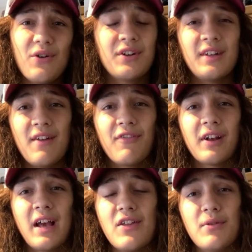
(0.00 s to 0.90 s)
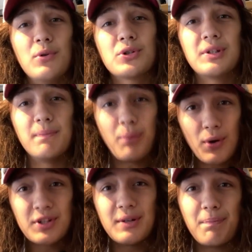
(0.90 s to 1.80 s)
could I forget the most
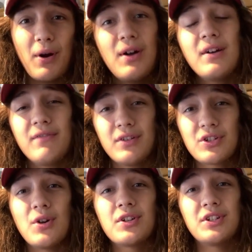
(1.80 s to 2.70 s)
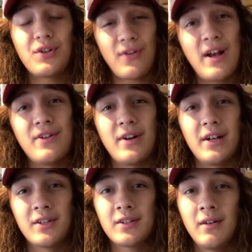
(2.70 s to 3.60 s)
important part of a Scottish fried
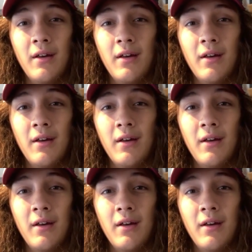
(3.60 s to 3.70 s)
rice?